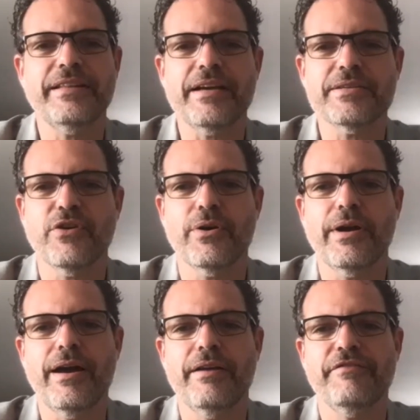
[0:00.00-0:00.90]
Thanks for
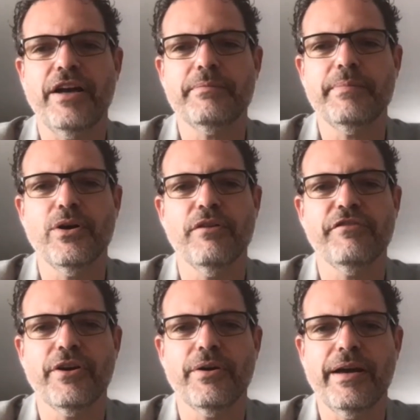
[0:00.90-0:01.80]
inviting me
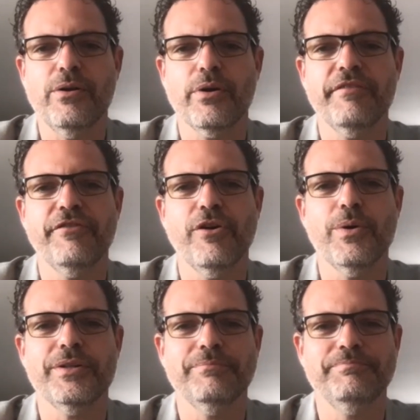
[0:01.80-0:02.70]
over and looking
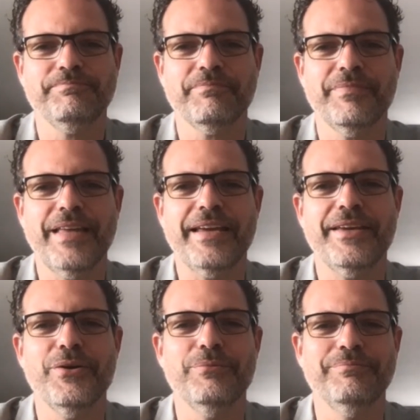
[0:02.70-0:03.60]
forward. Thank
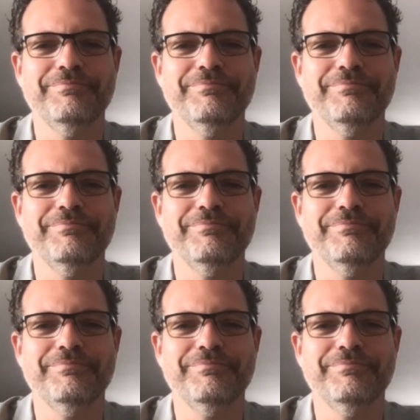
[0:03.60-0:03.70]
you.